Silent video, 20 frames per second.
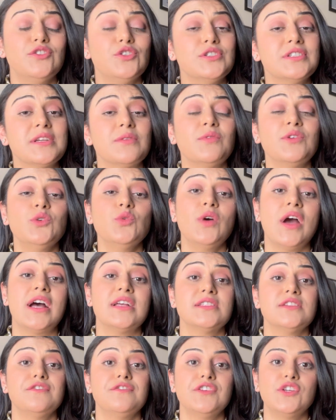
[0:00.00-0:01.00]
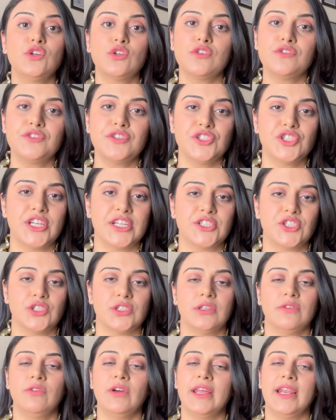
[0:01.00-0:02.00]
you're someone who has a fear of
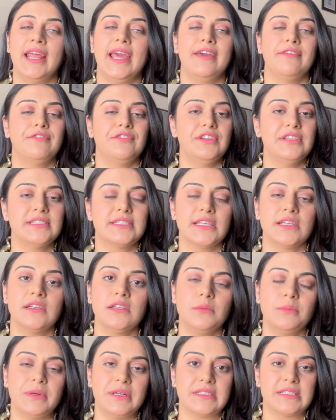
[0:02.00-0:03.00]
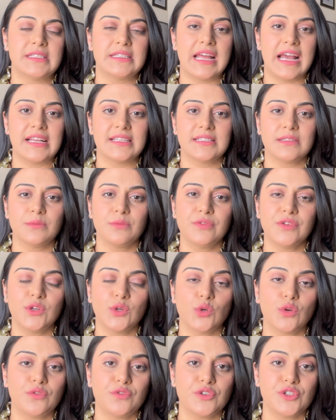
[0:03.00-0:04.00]
rejection, well, every single person has some
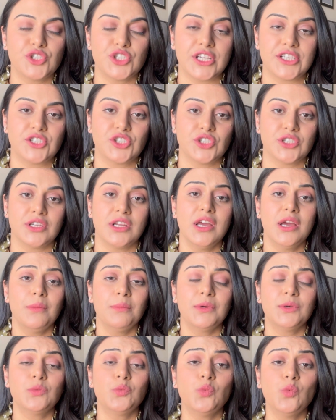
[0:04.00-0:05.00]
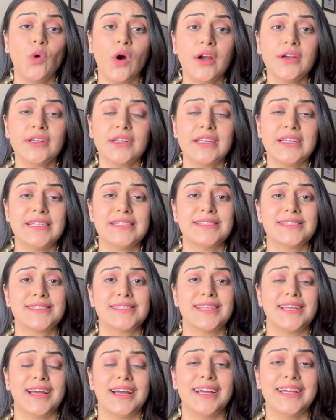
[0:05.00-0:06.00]
fear of rejection. But what
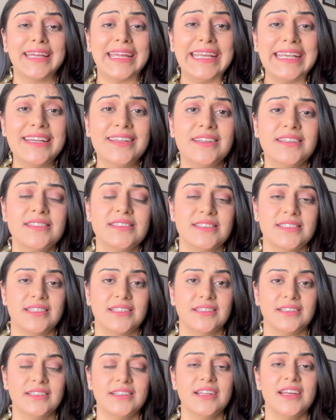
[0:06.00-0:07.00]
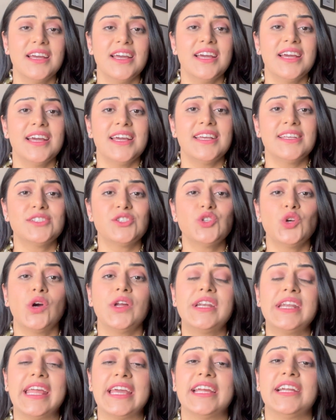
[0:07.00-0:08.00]
is a hindrance here is
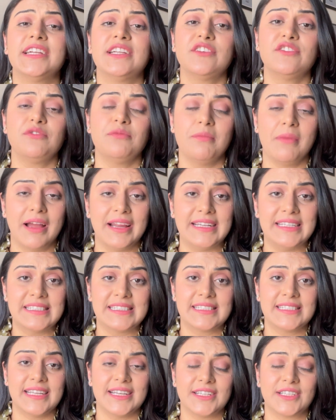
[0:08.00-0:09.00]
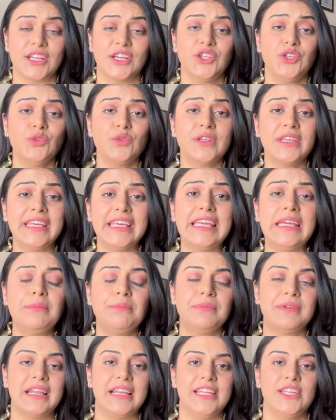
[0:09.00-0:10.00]
your negative mindset. You
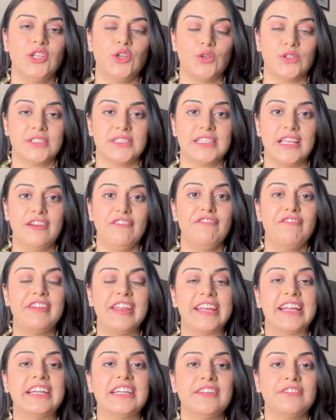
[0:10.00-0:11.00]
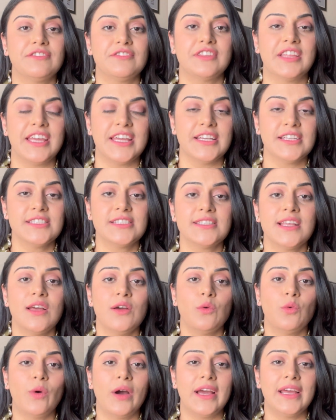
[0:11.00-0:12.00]
keep telling yourself negative things
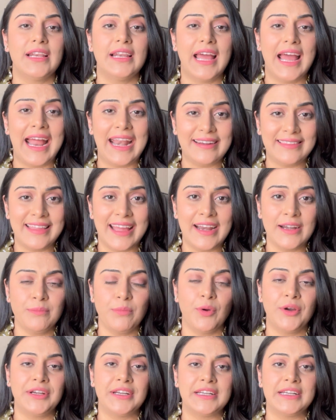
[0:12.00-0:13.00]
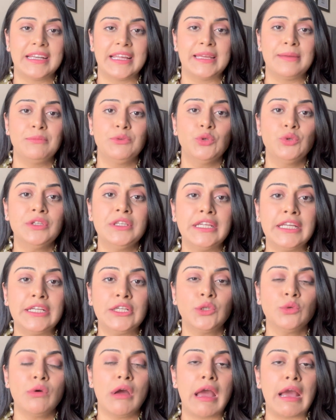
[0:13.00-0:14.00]
while at that point in time, you
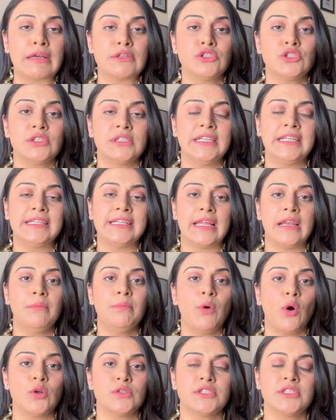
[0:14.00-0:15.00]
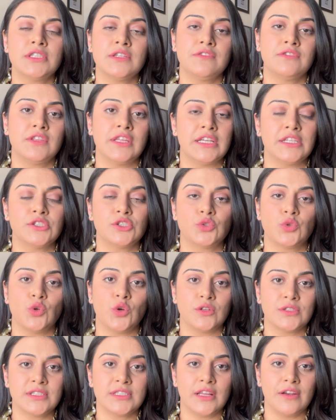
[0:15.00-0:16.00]
need to actually tell positive things to
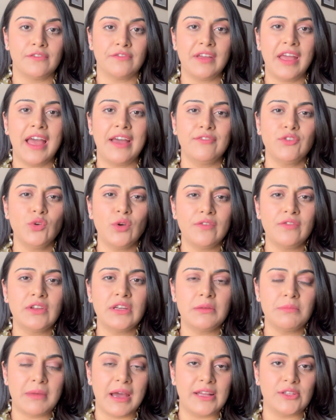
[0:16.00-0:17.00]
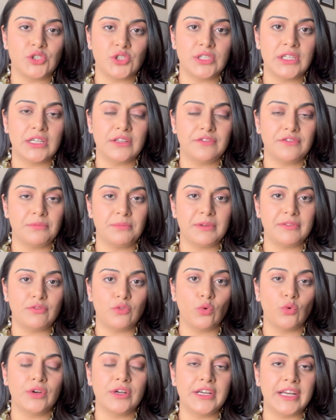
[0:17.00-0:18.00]
yourself. Have you ever imagined if
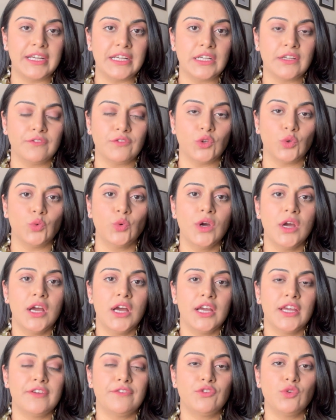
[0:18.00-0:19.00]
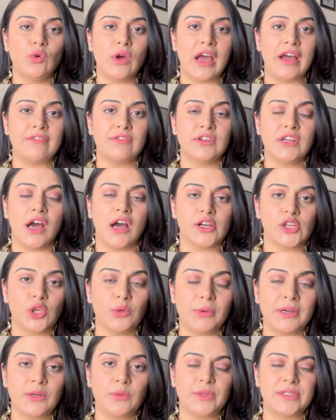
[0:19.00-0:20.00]
before an interview, if you have an
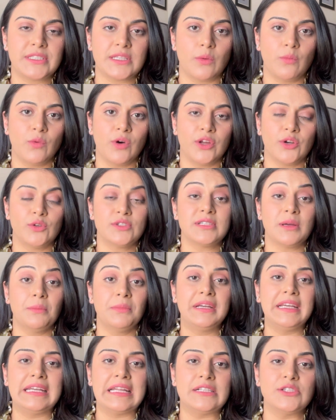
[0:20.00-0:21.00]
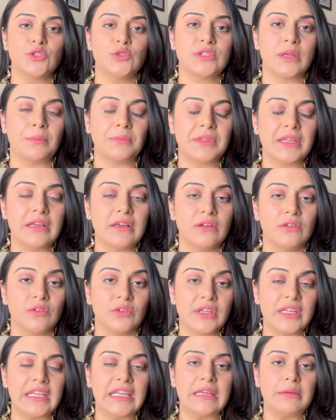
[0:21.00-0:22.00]
argument with someone or somebody tells you
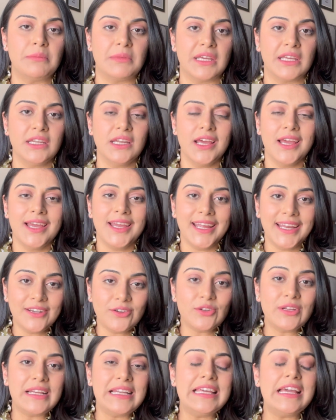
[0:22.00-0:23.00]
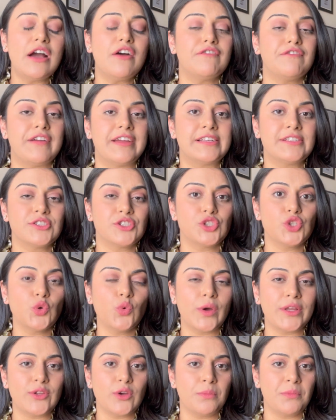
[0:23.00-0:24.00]
something really mean, it really affects
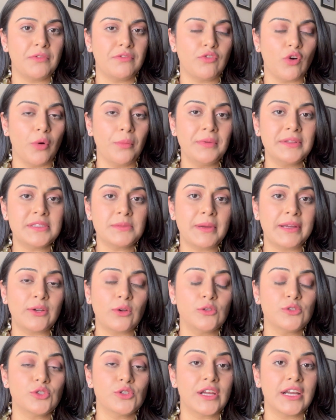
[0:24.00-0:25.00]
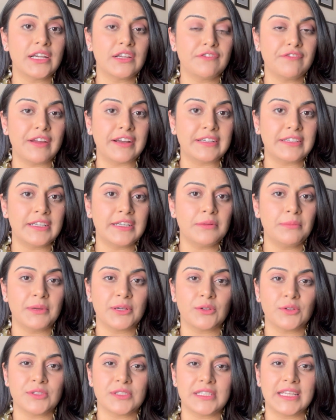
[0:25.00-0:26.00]
you and your performance might also get affected
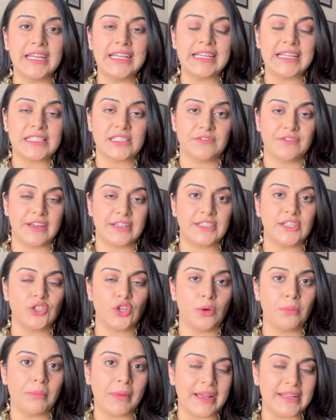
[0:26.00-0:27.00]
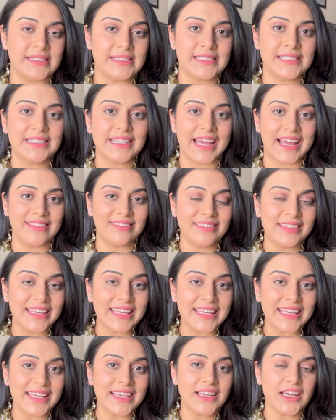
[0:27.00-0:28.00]
because it has affected your mindset and
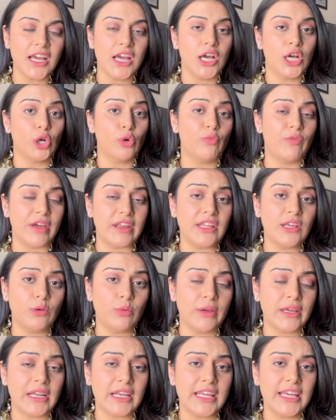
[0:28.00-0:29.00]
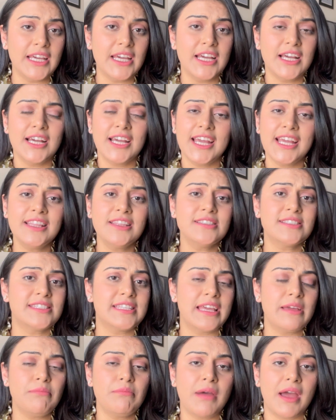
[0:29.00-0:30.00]
thinking very quickly. In the
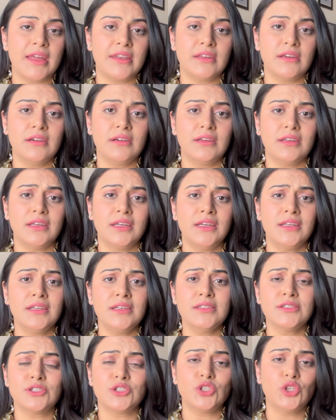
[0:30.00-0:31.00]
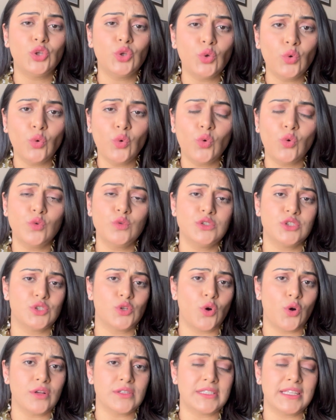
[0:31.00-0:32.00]
same manner, it is you who's
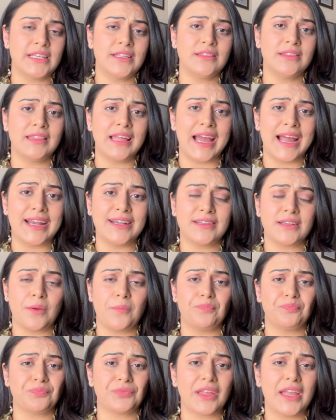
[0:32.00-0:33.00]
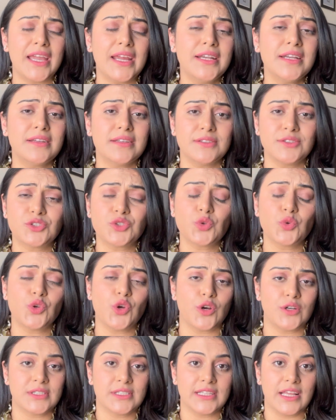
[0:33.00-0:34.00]
causing that hindrance to
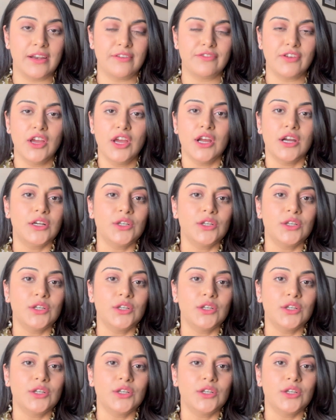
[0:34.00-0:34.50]
yourself.